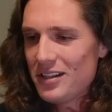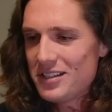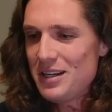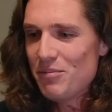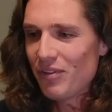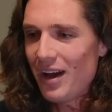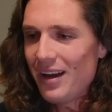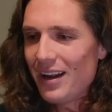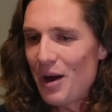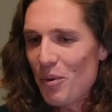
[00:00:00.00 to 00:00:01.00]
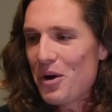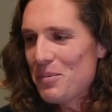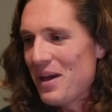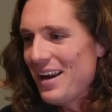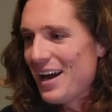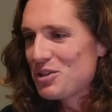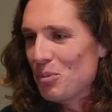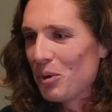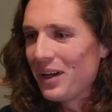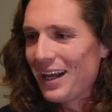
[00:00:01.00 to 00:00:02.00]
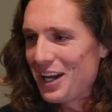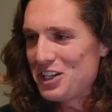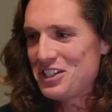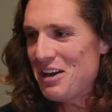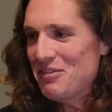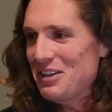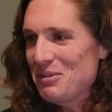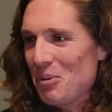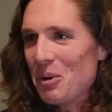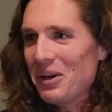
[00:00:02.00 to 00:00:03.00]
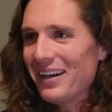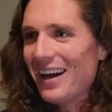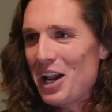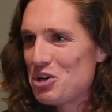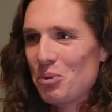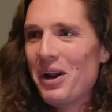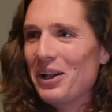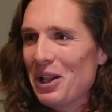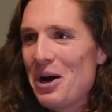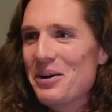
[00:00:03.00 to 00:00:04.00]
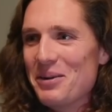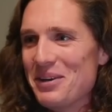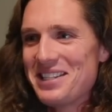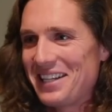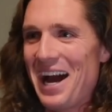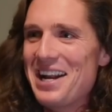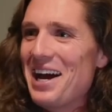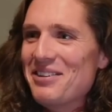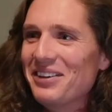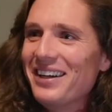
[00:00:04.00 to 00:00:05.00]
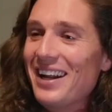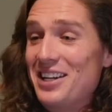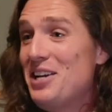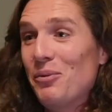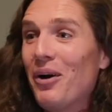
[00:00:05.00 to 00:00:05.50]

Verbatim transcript: on the team flight, and I woke up that next morning at like seven in the morning, and I just went alone and went skydiving, and it didn't